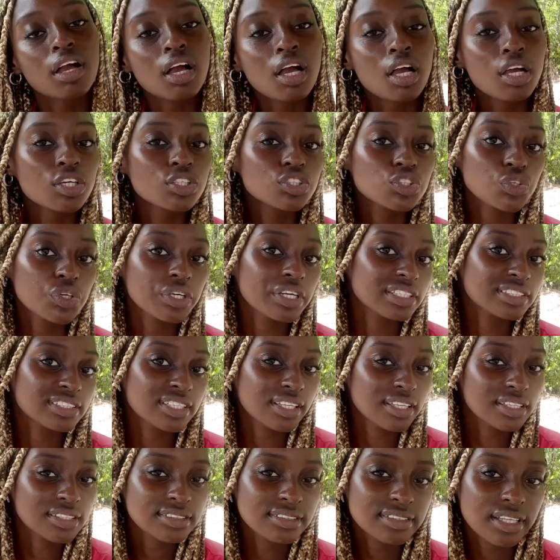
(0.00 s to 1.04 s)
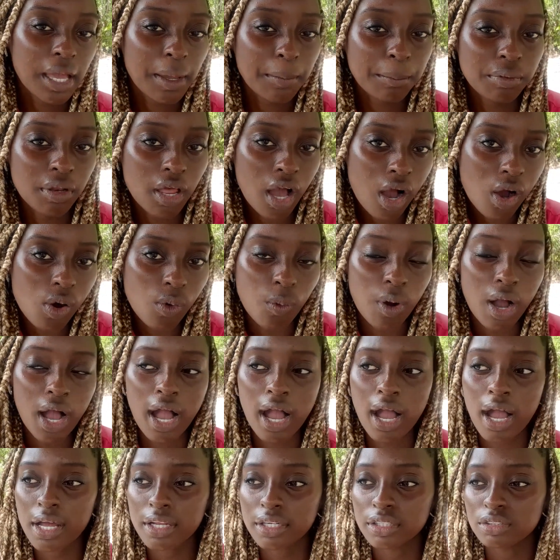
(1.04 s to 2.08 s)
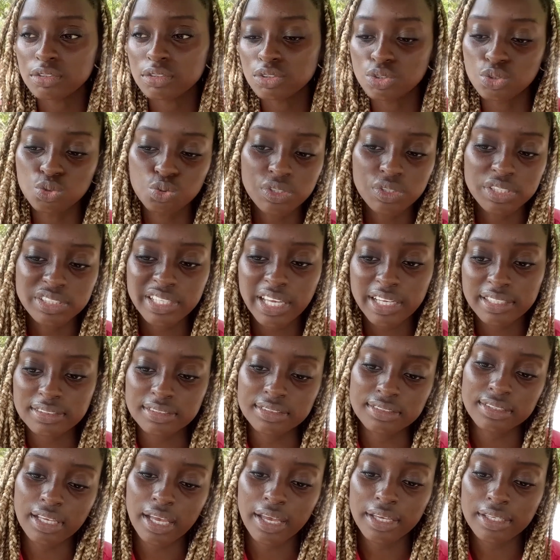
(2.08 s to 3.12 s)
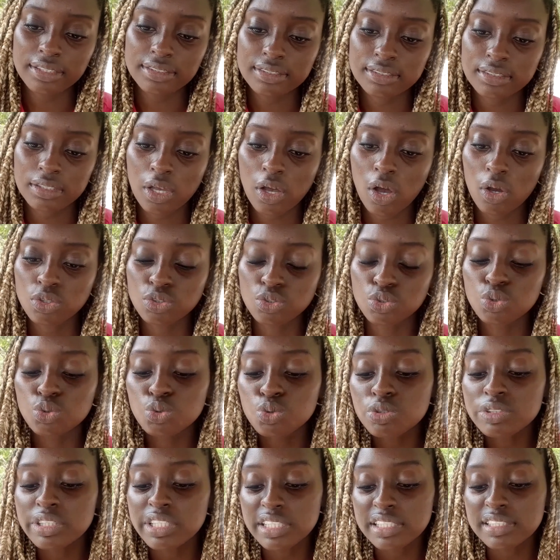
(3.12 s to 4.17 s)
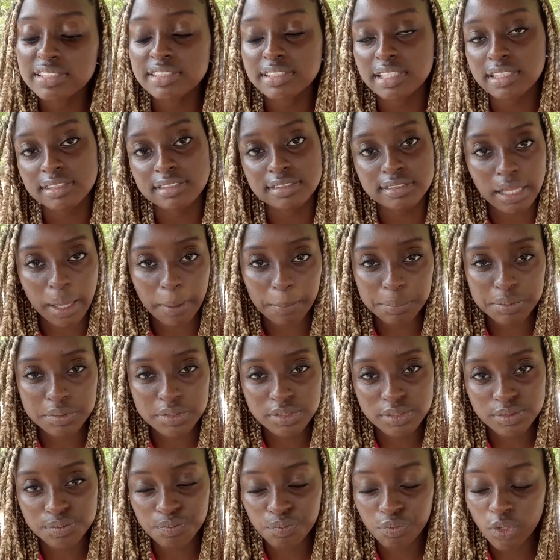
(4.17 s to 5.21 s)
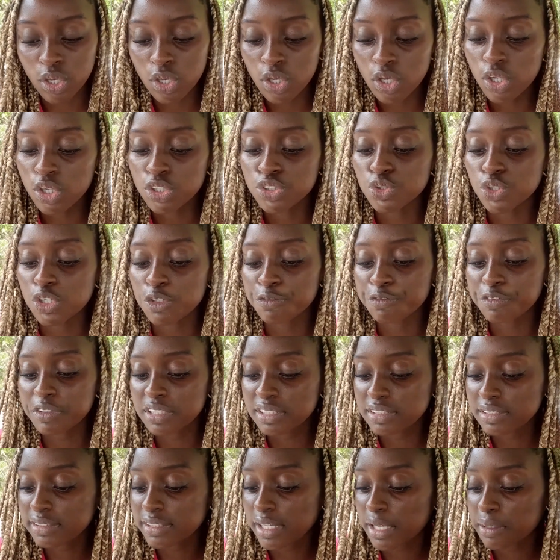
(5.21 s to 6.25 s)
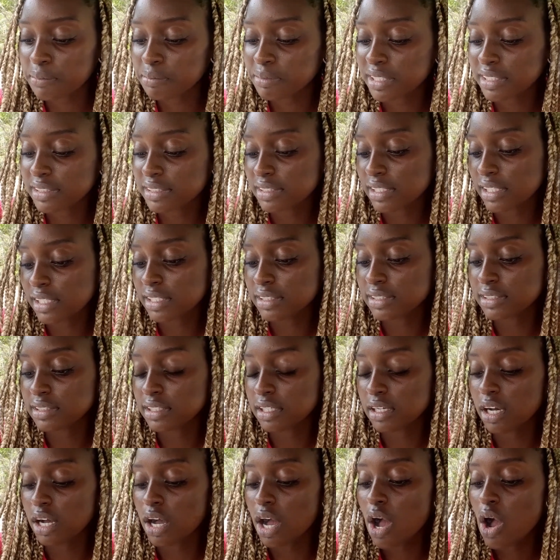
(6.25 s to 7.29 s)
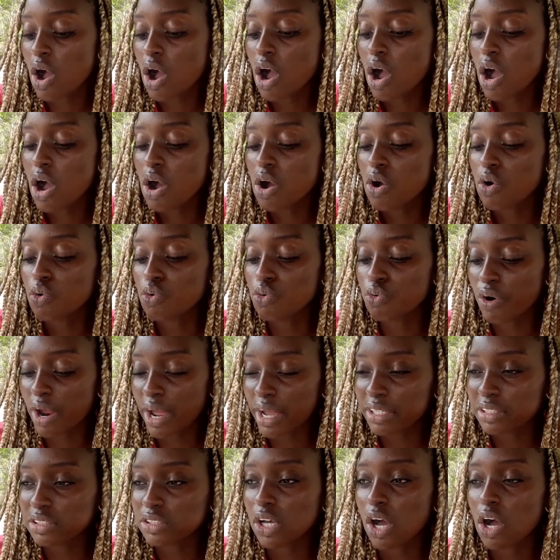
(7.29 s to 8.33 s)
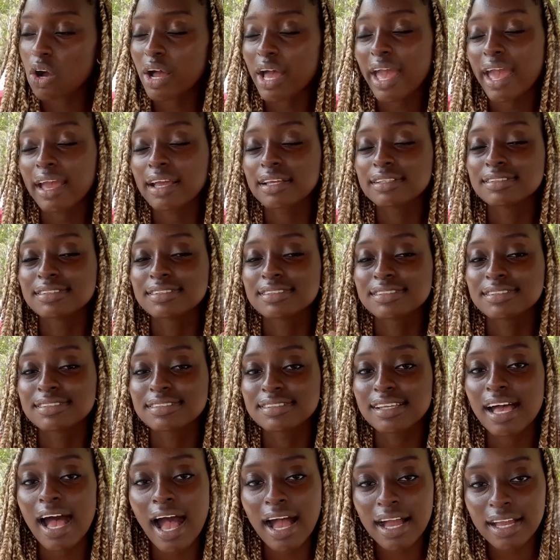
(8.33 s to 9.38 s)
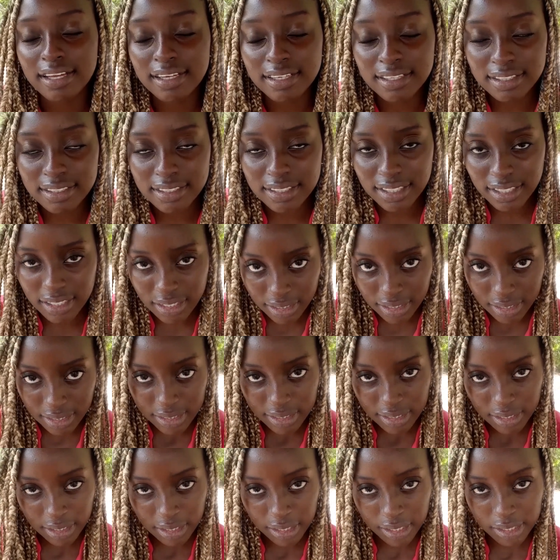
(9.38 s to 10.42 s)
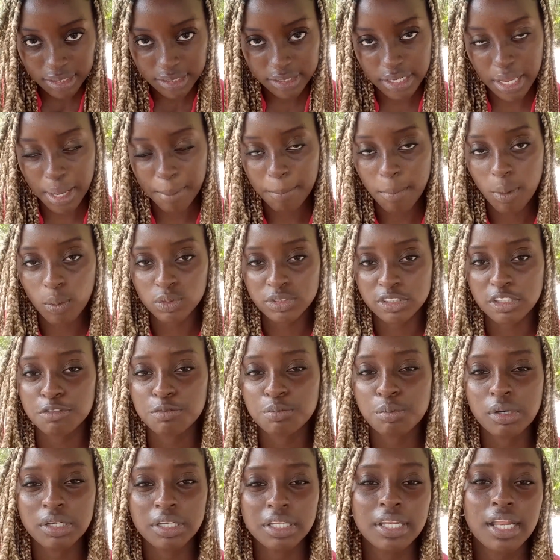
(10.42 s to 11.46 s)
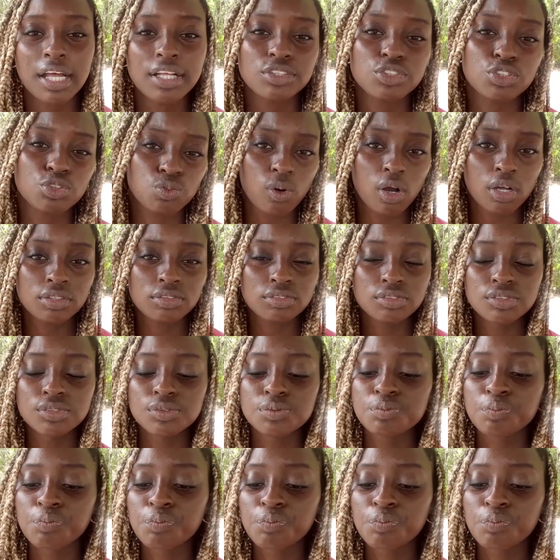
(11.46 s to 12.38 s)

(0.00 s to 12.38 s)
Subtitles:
So you can take this time now and do this exercise. Do these 6 steps. So the first step, they say, to write down exactly the amount of money that you want.